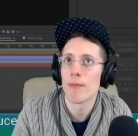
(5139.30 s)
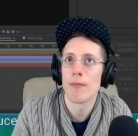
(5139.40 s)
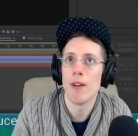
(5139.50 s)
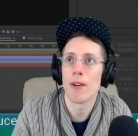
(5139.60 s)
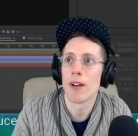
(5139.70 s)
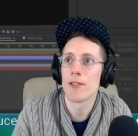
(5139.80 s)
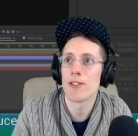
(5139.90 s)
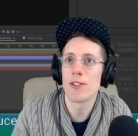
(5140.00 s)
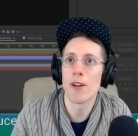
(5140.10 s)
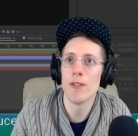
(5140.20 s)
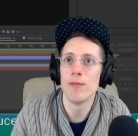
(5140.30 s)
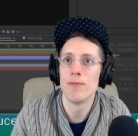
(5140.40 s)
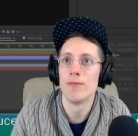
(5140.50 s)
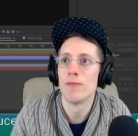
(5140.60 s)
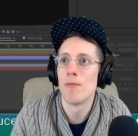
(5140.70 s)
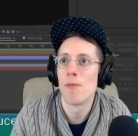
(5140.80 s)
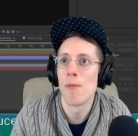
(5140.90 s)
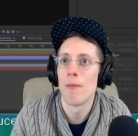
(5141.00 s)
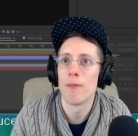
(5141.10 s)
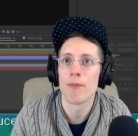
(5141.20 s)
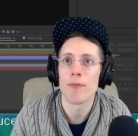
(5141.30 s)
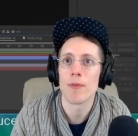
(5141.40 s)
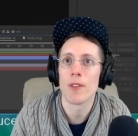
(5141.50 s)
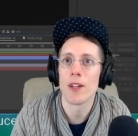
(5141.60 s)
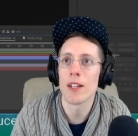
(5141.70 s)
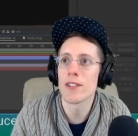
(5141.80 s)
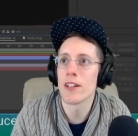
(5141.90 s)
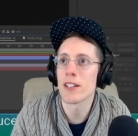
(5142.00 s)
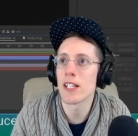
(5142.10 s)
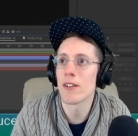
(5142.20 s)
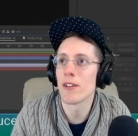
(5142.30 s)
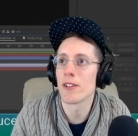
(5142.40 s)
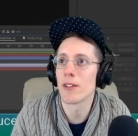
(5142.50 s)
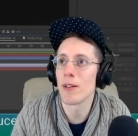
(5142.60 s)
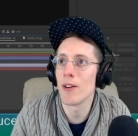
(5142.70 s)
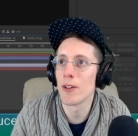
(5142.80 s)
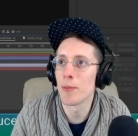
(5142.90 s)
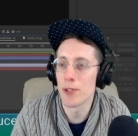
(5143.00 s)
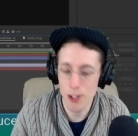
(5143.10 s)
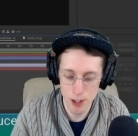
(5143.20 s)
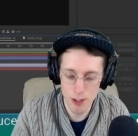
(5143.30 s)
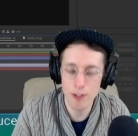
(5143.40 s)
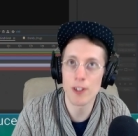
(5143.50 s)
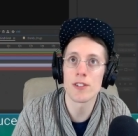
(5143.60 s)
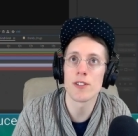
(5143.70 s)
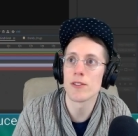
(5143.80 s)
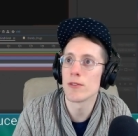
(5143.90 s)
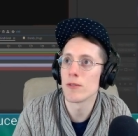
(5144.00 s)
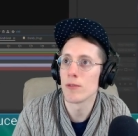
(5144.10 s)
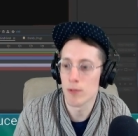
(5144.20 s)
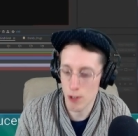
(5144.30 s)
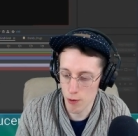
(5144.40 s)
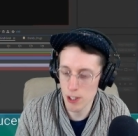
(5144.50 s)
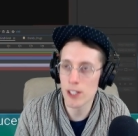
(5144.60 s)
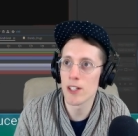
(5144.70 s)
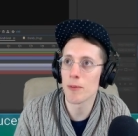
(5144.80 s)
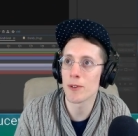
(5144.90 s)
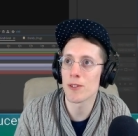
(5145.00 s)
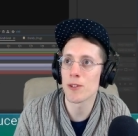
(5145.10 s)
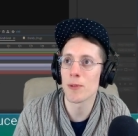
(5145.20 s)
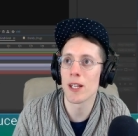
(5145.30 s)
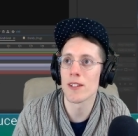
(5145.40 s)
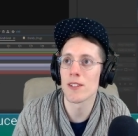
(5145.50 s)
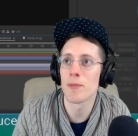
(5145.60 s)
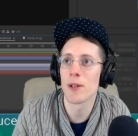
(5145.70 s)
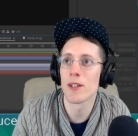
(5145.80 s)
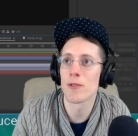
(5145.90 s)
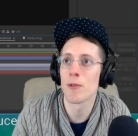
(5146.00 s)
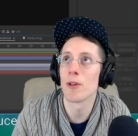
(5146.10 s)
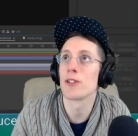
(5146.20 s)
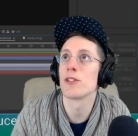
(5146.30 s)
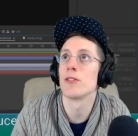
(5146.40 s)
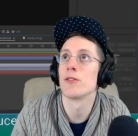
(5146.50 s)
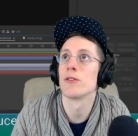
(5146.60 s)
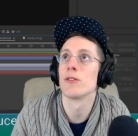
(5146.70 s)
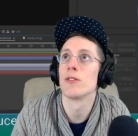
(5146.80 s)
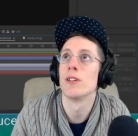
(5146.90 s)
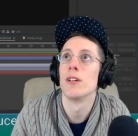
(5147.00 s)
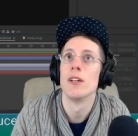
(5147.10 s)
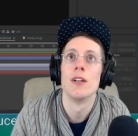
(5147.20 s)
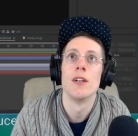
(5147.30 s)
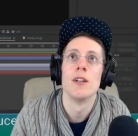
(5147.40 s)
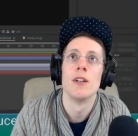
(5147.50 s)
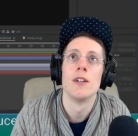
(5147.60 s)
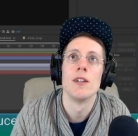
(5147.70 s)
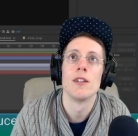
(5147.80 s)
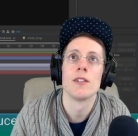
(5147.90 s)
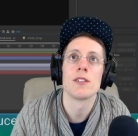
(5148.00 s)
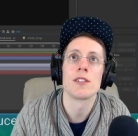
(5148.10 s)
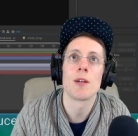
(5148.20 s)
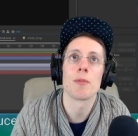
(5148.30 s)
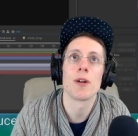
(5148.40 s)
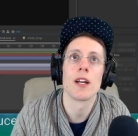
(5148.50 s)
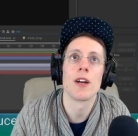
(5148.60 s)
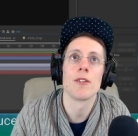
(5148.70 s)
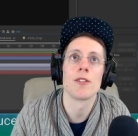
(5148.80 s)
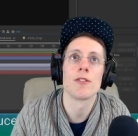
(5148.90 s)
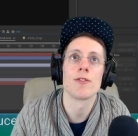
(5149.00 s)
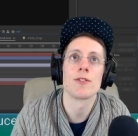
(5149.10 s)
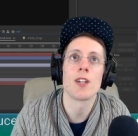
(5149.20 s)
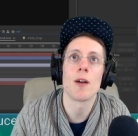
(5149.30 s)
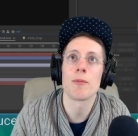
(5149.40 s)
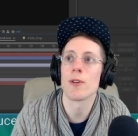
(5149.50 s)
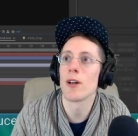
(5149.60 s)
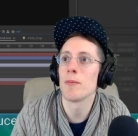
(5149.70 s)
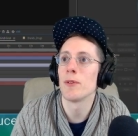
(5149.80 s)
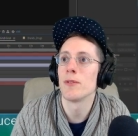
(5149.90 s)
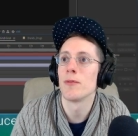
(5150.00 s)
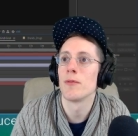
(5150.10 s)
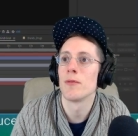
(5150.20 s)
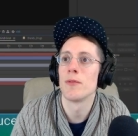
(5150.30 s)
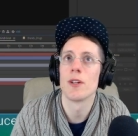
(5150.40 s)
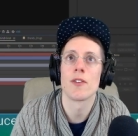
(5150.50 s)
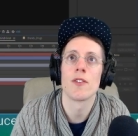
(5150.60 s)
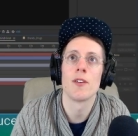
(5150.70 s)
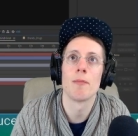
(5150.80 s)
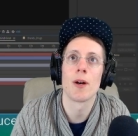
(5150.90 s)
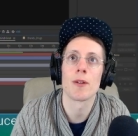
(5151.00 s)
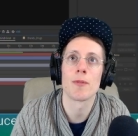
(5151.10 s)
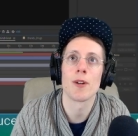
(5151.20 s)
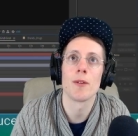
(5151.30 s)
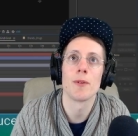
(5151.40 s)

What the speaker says: Okay, so let's lock down all the positions first. Oh, we need to duplicate this because we want to separate out the top grub with the bottom grub.